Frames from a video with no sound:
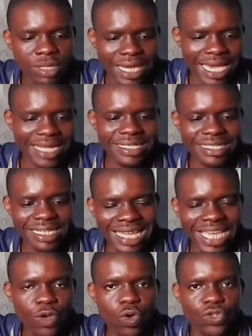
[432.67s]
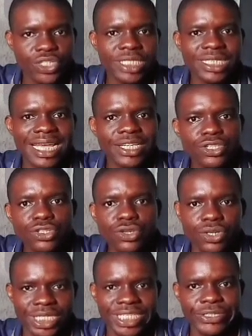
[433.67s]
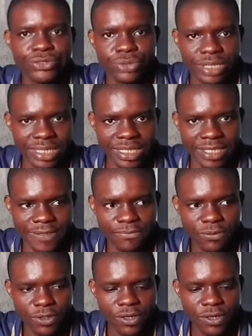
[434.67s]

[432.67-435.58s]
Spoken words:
get a consistent study routine.